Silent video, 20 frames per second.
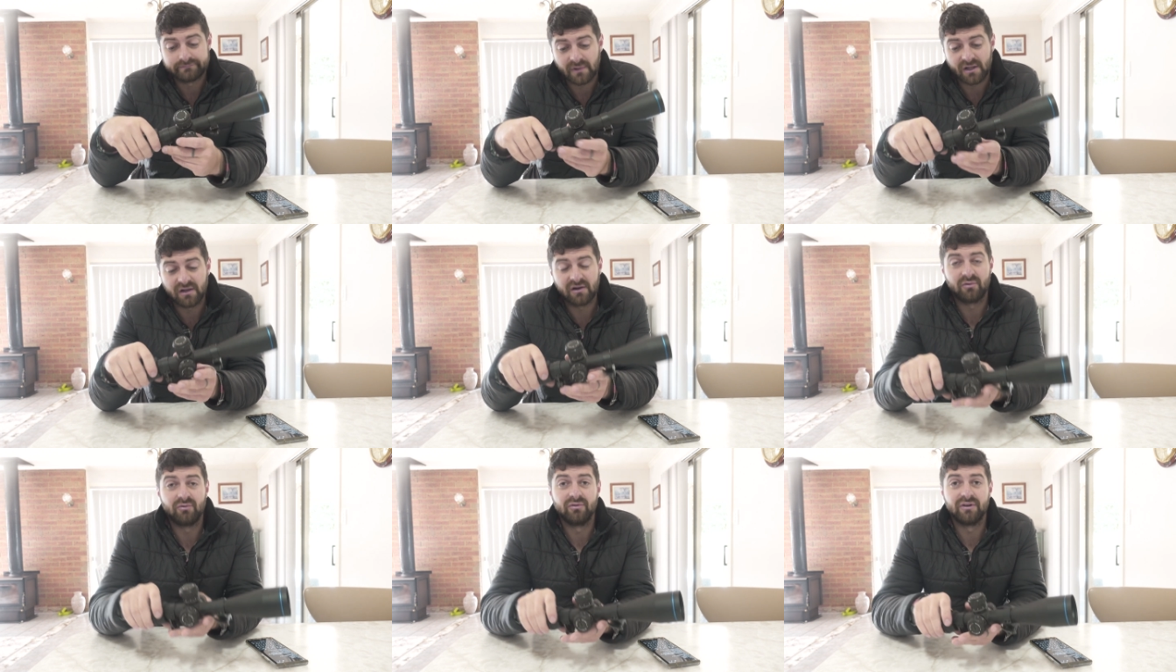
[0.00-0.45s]

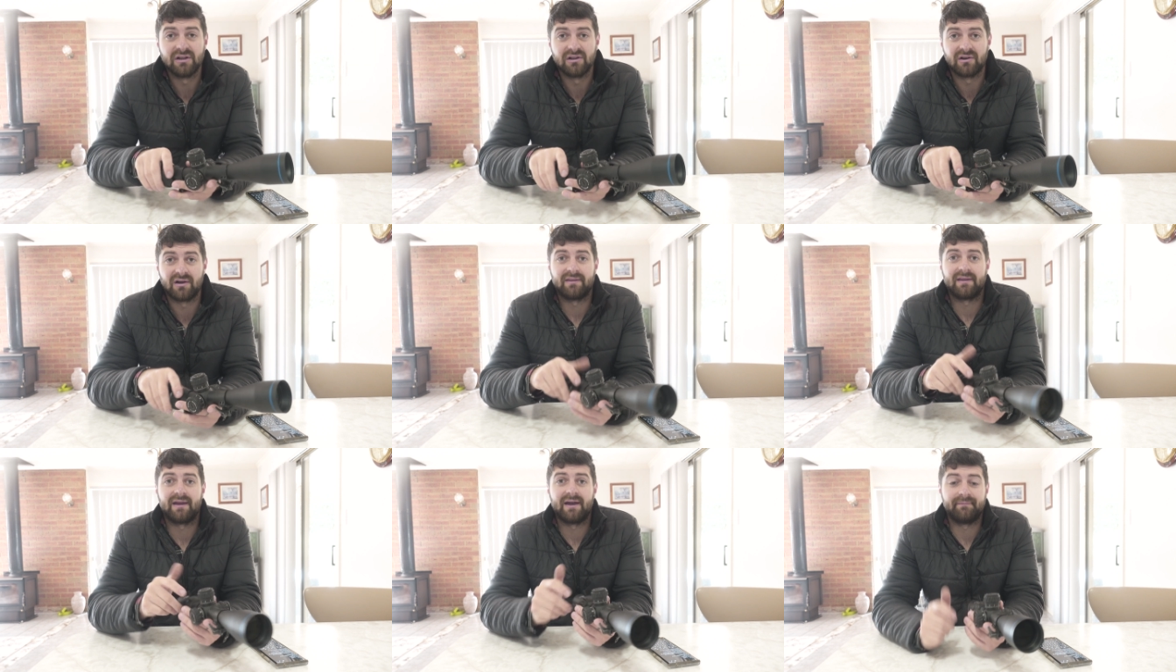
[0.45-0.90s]
really
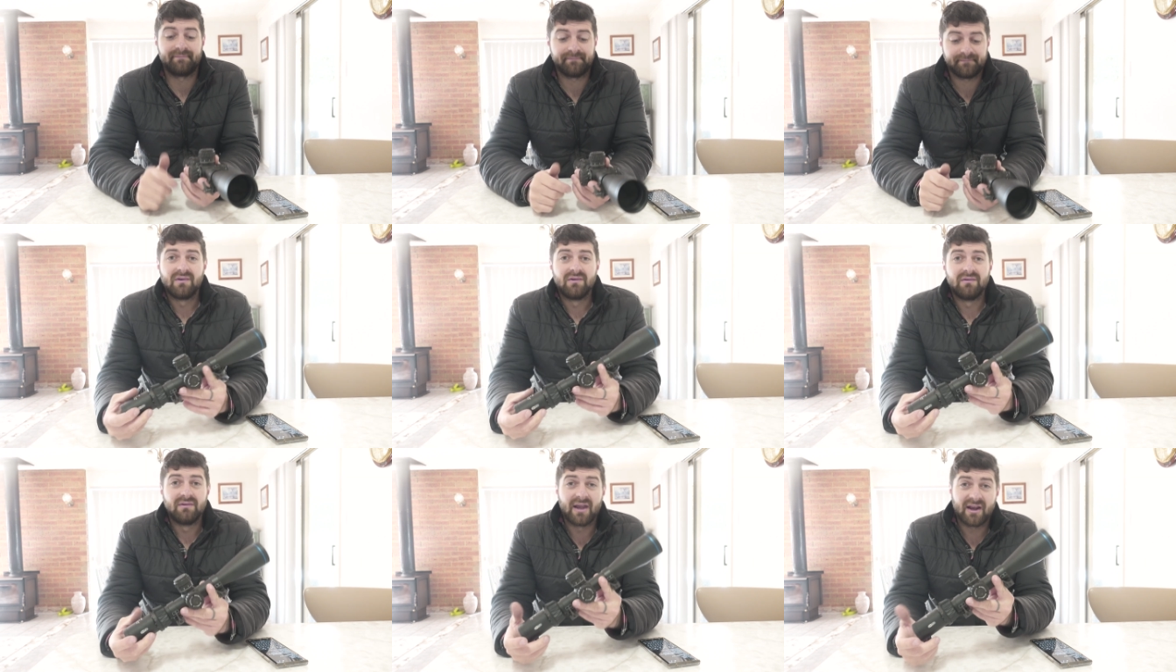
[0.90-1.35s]
like that.
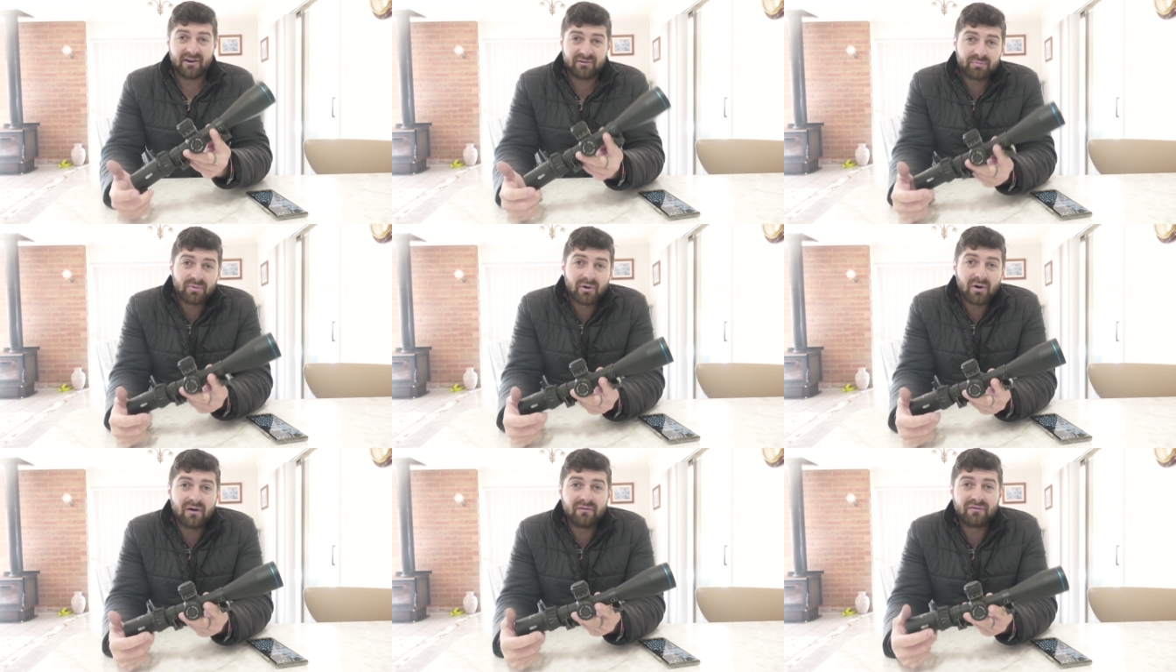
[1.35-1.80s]
Next
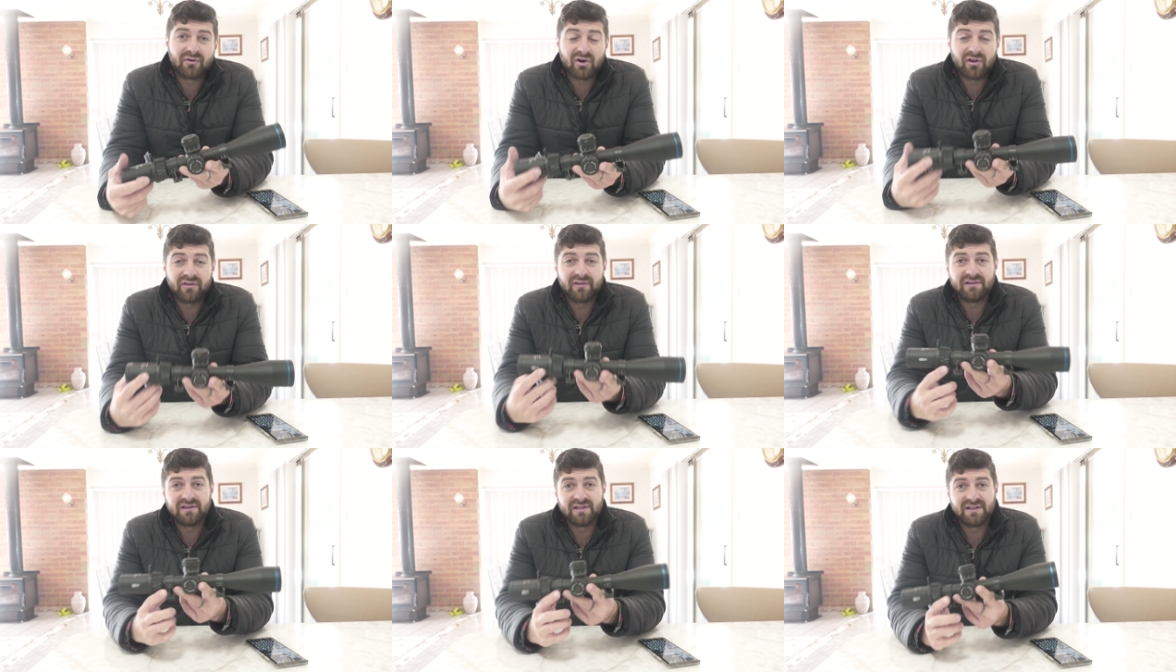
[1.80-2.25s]
pro I've got
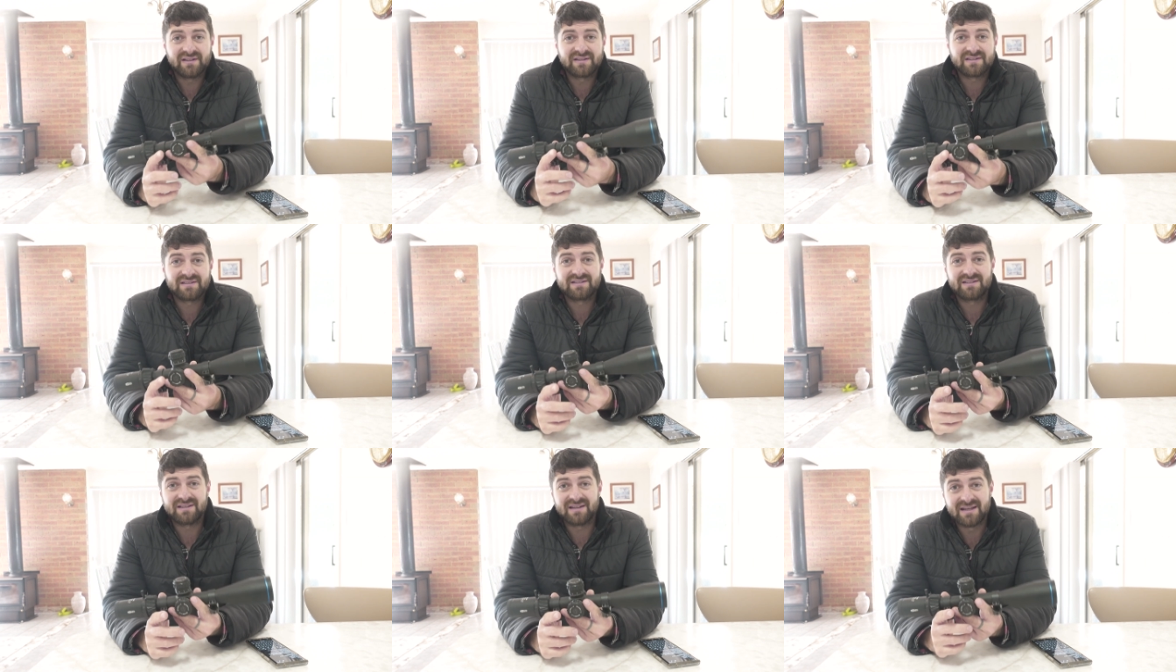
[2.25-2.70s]
on the
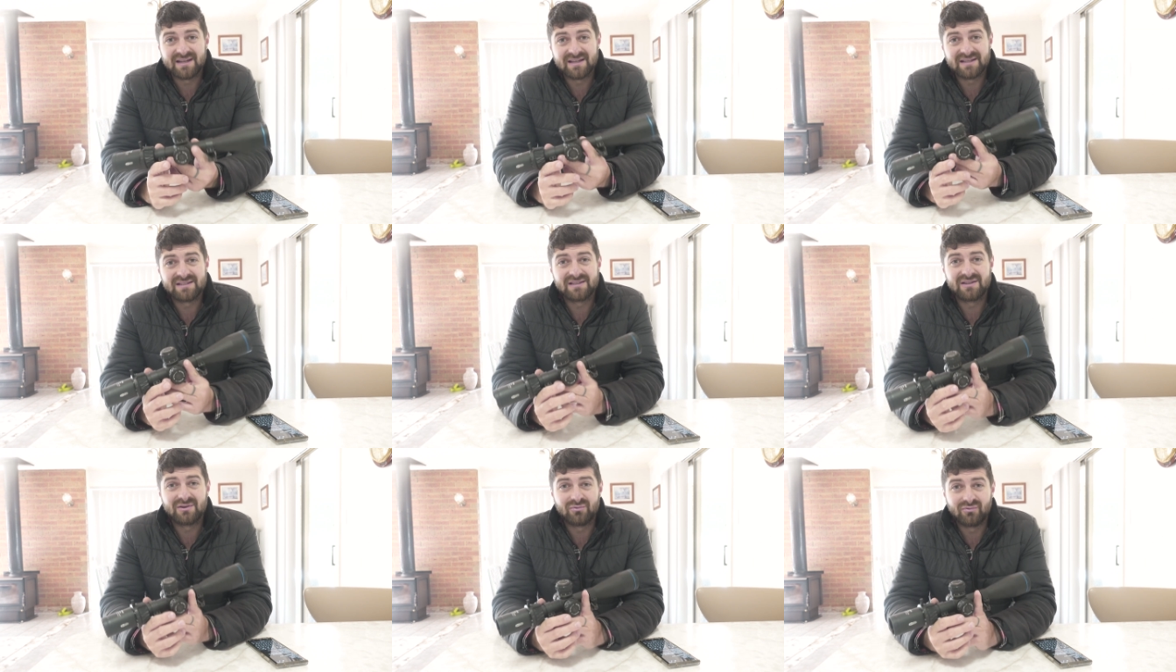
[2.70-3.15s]
list
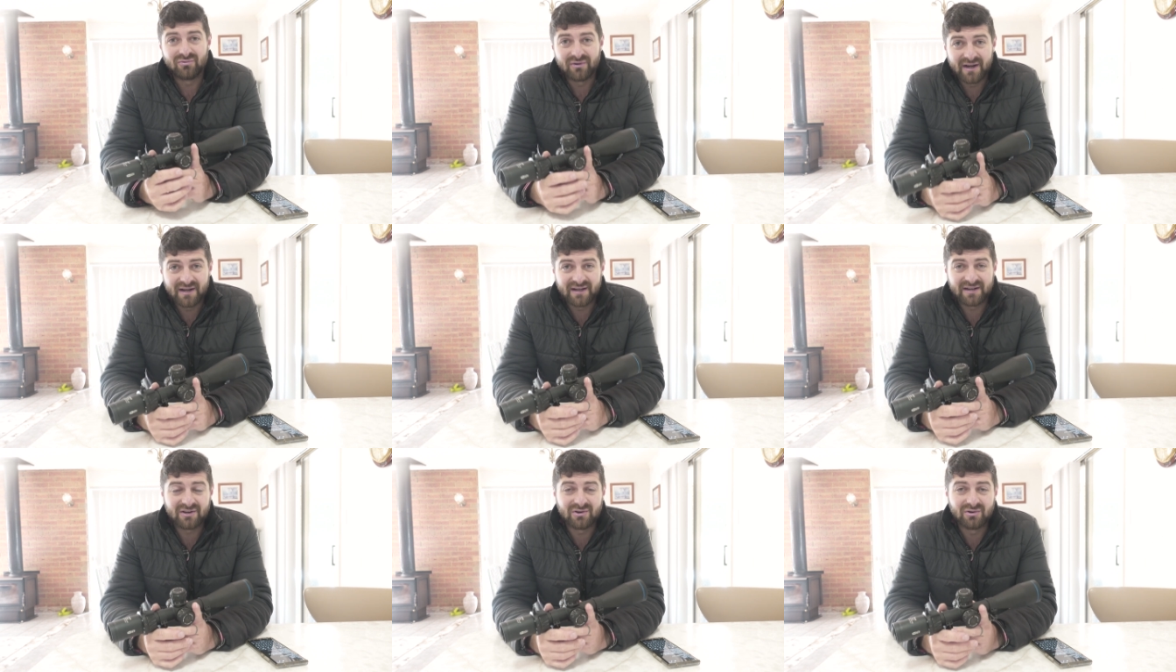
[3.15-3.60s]
is the
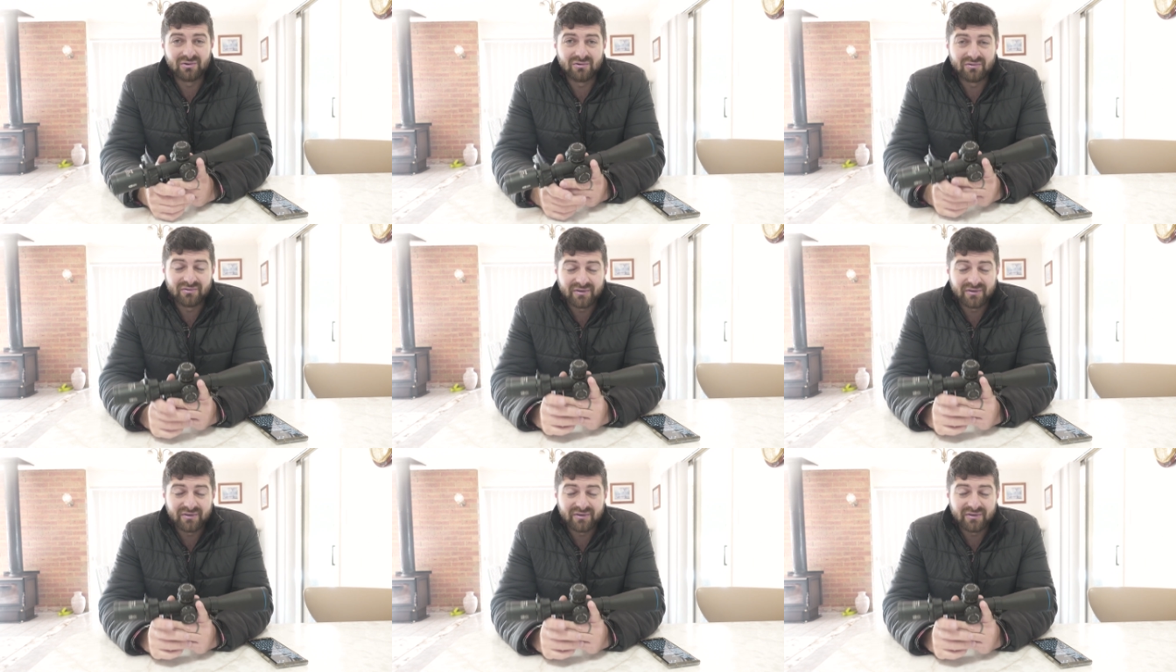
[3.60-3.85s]
reticle,